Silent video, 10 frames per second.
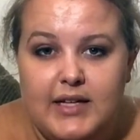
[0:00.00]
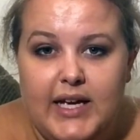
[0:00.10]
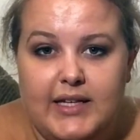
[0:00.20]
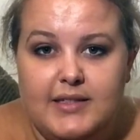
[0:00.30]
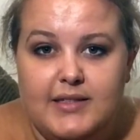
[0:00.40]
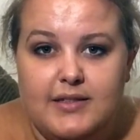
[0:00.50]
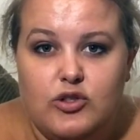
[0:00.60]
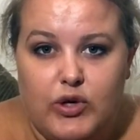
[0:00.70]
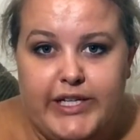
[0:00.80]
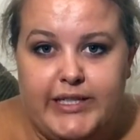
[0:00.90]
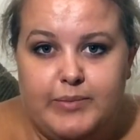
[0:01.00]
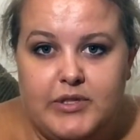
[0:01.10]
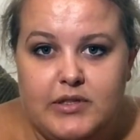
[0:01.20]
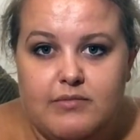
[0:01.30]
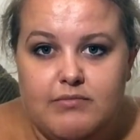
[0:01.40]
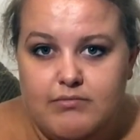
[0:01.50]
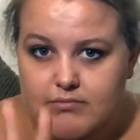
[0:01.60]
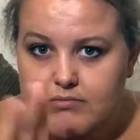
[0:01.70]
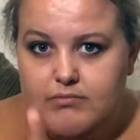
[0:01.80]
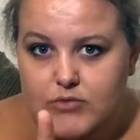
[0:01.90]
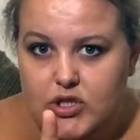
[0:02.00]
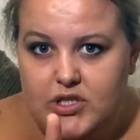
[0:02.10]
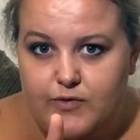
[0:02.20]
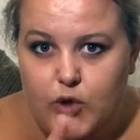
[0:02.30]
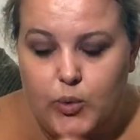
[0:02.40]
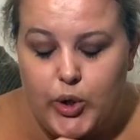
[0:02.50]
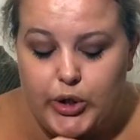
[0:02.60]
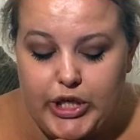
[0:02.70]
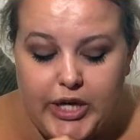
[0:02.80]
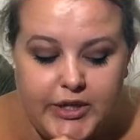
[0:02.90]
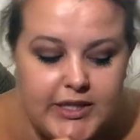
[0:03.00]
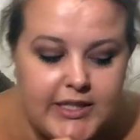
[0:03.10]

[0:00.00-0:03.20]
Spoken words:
it's crisps. Just to forewarn you.